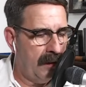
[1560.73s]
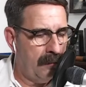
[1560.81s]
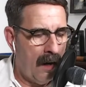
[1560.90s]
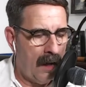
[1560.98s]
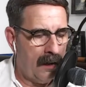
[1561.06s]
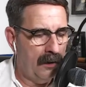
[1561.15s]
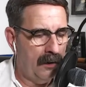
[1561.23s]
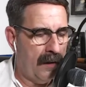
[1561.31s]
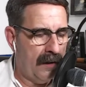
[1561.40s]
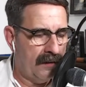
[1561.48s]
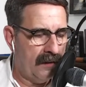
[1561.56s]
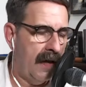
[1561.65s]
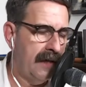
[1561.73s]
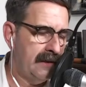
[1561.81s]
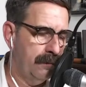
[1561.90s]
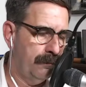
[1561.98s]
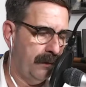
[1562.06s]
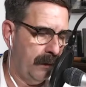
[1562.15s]
Talk a little bit about the
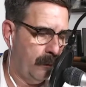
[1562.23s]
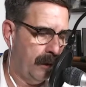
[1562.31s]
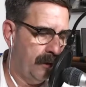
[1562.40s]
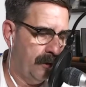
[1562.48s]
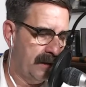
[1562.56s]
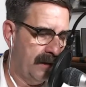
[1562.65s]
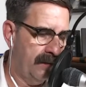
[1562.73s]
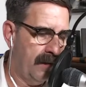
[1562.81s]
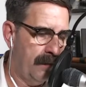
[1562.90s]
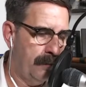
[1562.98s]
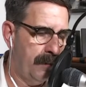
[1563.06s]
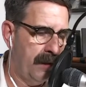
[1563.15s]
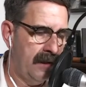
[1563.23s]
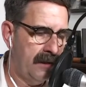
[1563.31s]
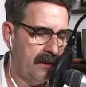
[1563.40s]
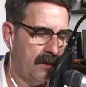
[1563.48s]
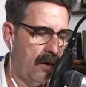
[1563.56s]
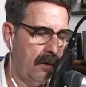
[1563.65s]
license plate readers that have been
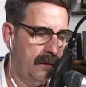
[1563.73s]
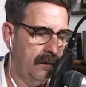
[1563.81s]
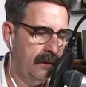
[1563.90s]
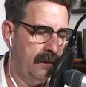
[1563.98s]
installed.